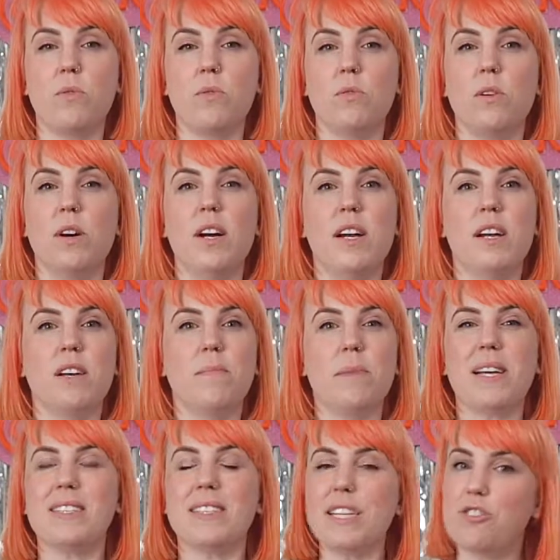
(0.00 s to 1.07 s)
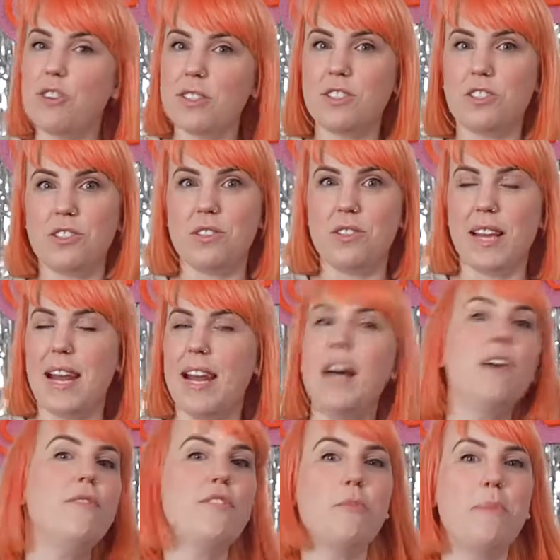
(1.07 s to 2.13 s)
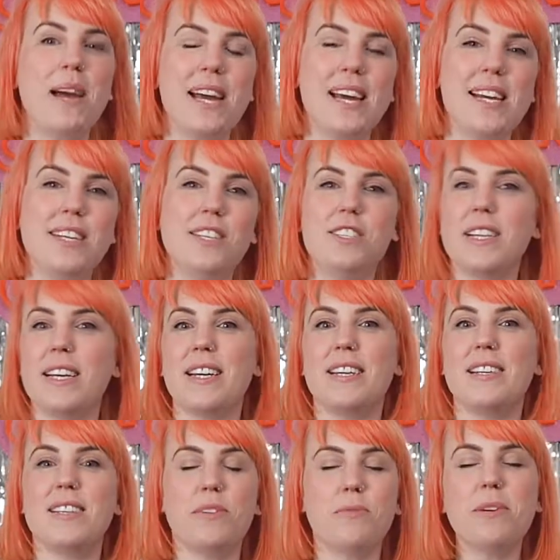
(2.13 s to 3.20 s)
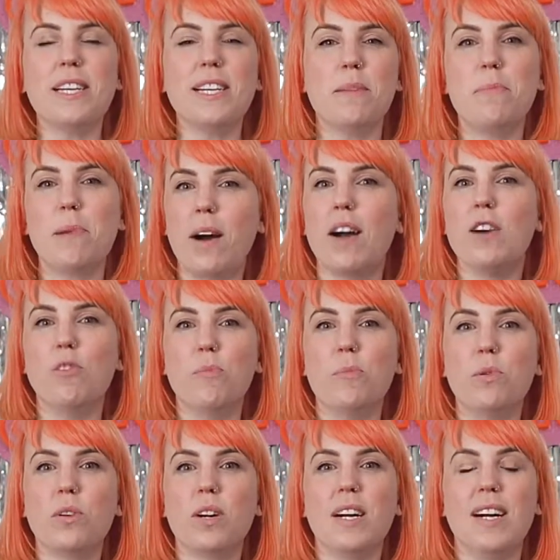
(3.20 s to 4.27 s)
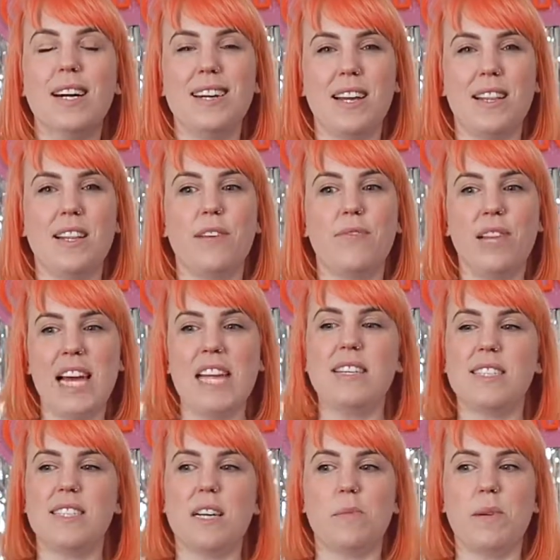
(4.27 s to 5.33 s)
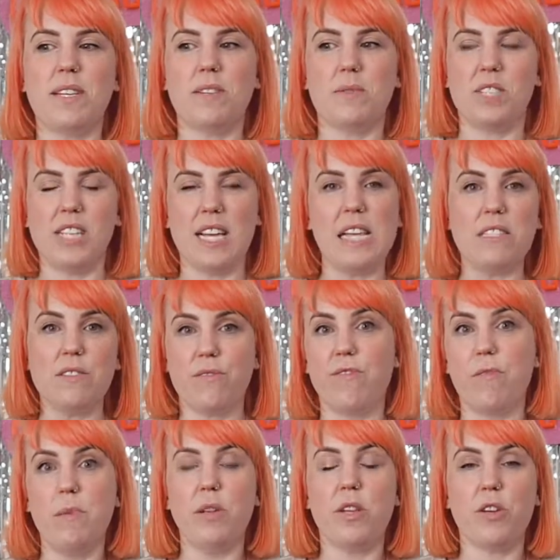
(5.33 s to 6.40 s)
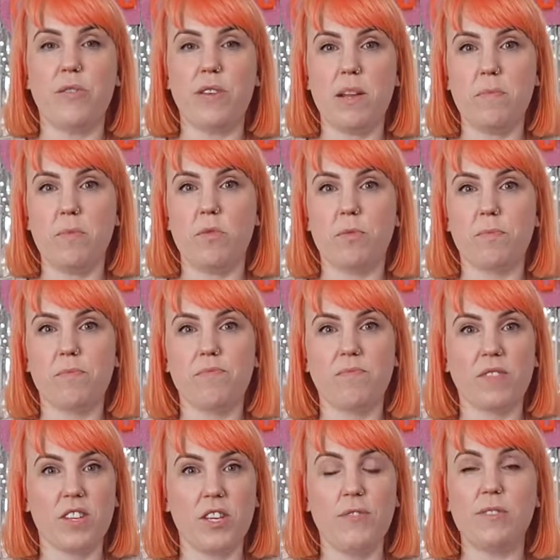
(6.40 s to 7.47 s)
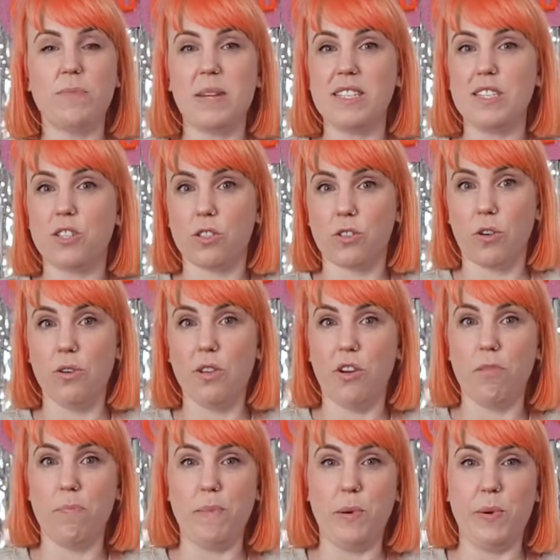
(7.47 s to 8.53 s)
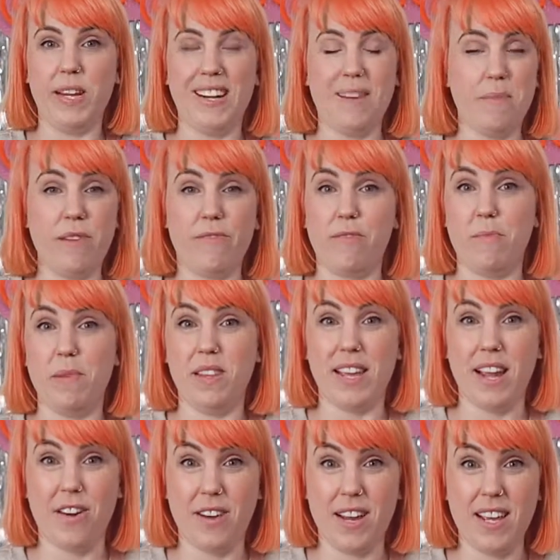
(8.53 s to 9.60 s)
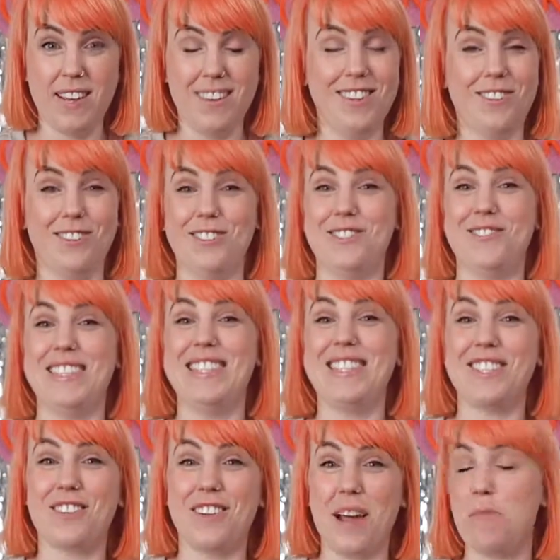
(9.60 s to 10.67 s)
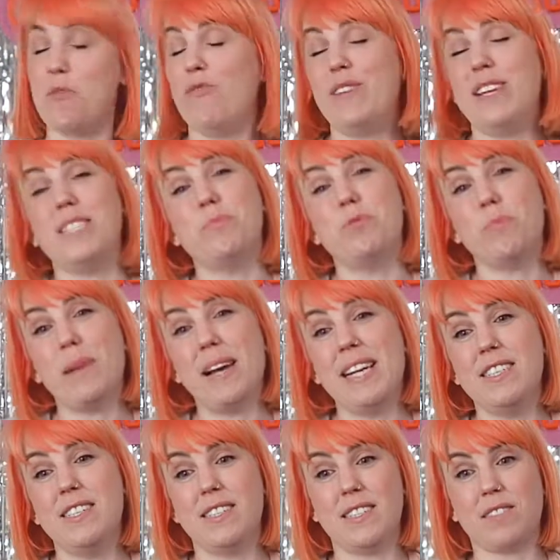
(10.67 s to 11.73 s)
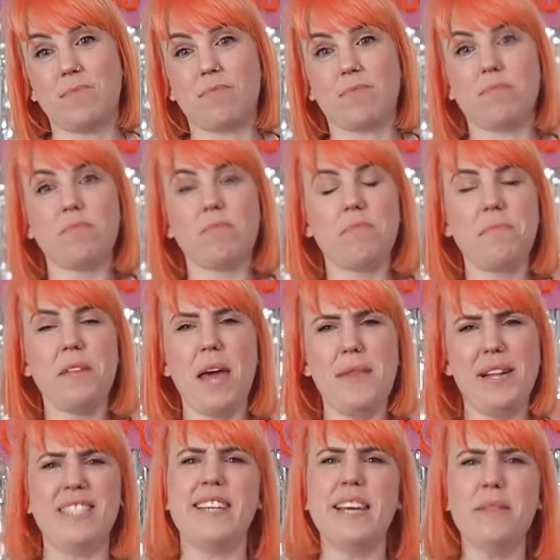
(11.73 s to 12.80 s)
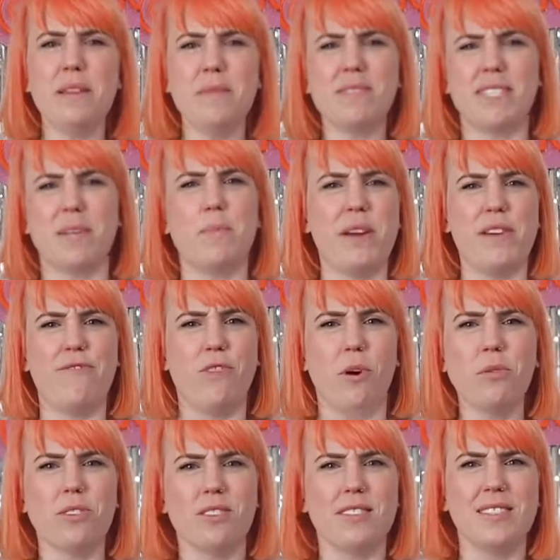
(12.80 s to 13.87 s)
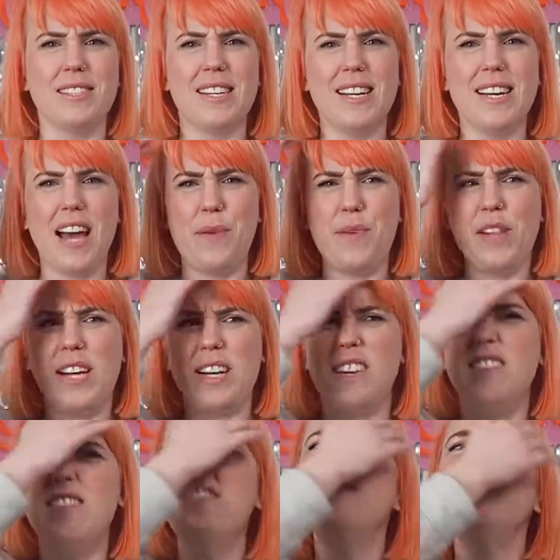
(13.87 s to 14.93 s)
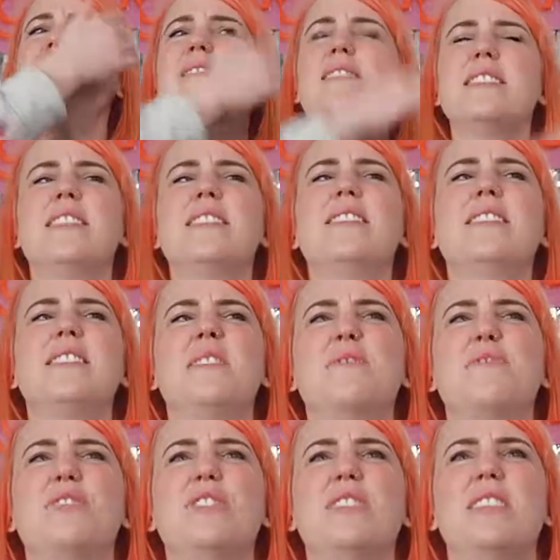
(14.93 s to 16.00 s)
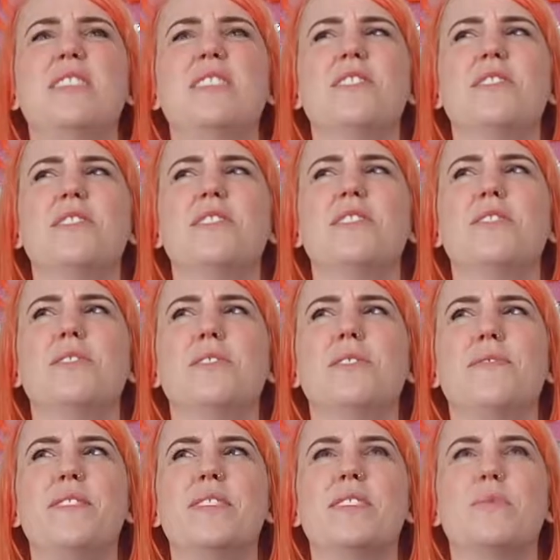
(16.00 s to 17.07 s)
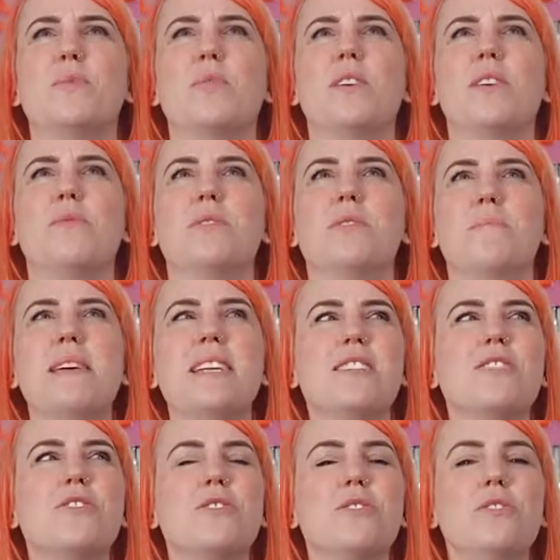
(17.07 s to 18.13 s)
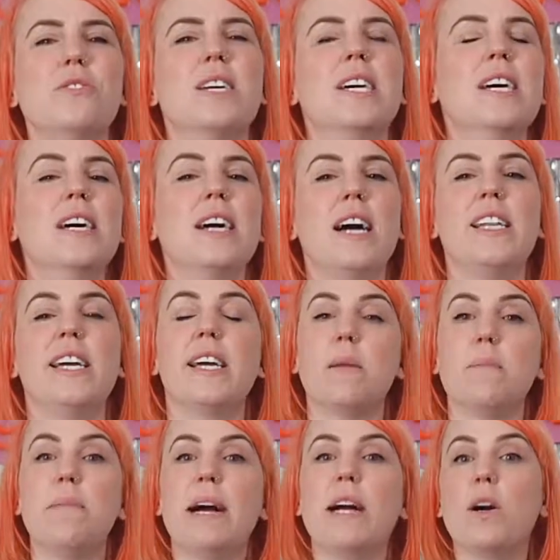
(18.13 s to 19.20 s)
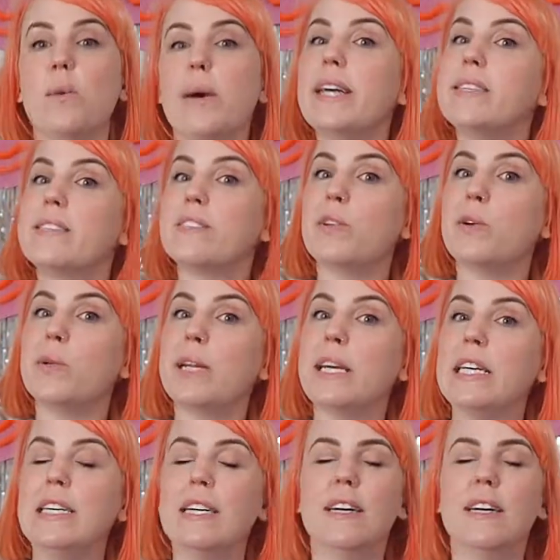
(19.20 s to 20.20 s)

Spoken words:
Or because they trust you, they love your page, they're ready to buy or book, and then they've landed somewhere that which isn't familiar anymore. You've spent so long building up that familiarity on your Instagram or Facebook pages, and then sent them somewhere foreign, and they're like, oh, this is different, I don't know if this is what I was meant to do, and they can back away slowly.